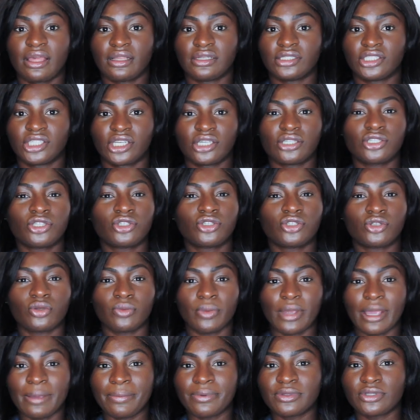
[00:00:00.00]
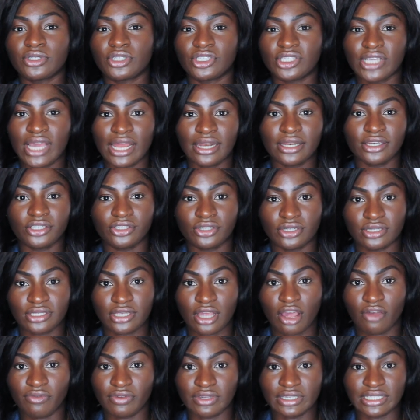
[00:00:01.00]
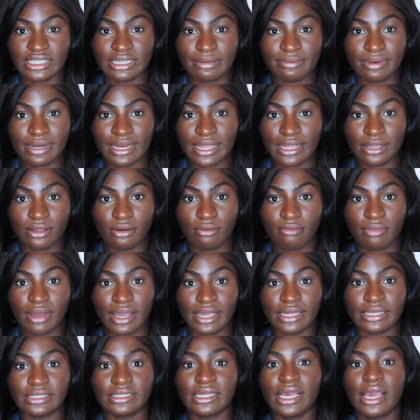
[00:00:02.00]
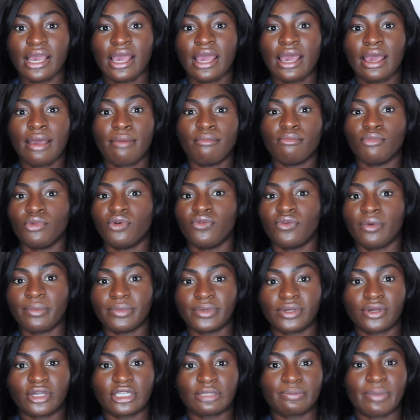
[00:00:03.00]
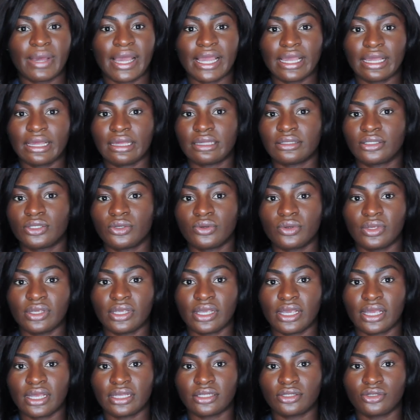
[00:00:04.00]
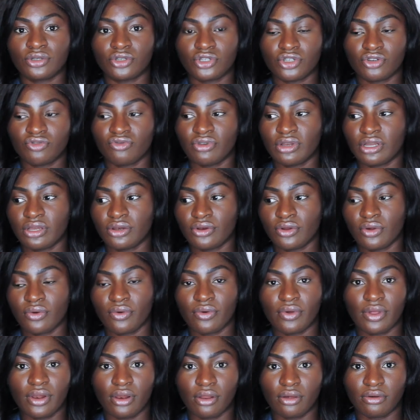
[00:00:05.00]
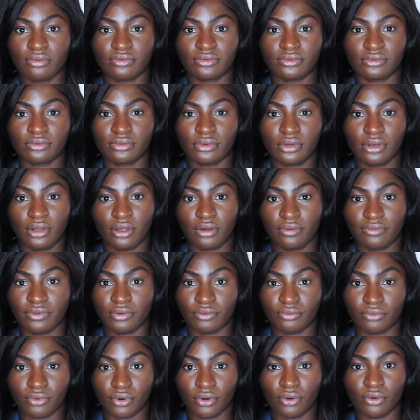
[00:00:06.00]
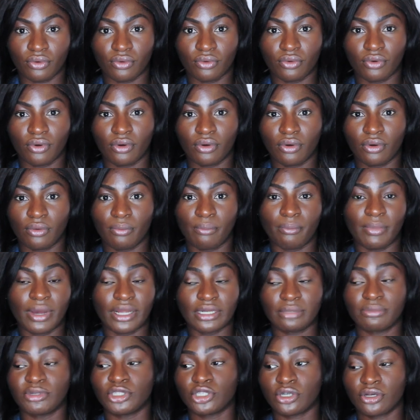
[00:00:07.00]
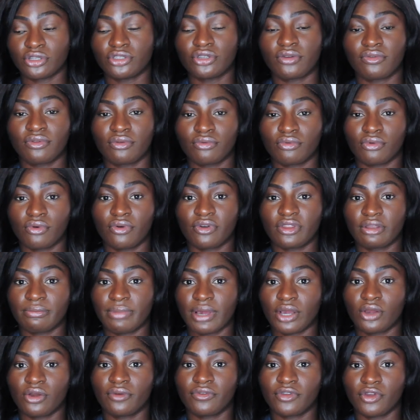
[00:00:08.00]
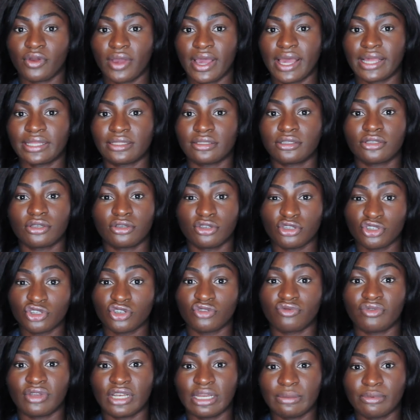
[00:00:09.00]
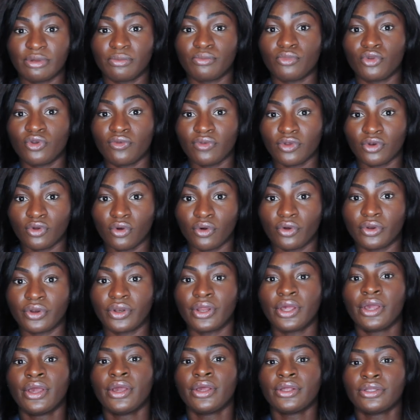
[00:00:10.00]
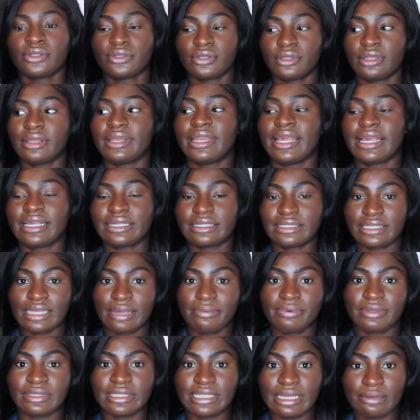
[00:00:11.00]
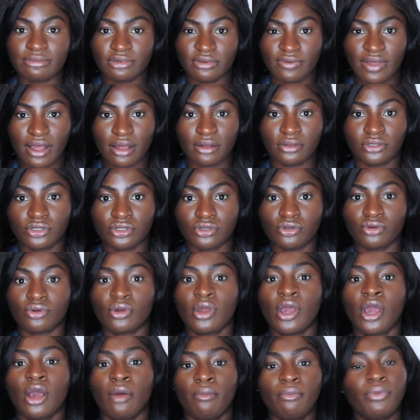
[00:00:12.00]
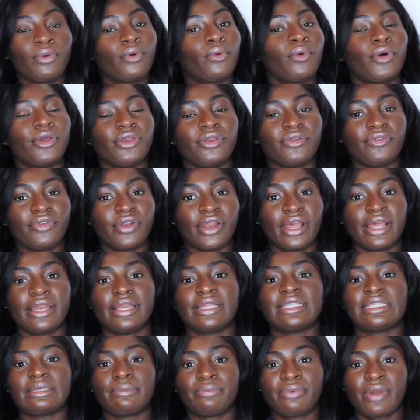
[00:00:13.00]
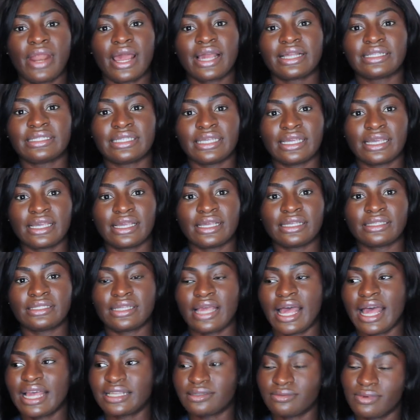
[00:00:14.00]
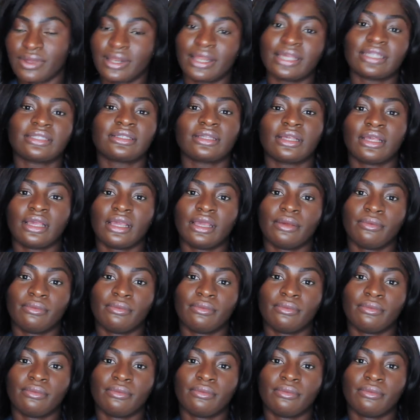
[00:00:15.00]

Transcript: just to be able to challenge yourself and stimulate your mind and move on, because by 2 years you should really know a lot of the role, or majority of the role, at the back of your hand. So you should really be moving on to the next step in terms of how to put what you've learned into practice, as well as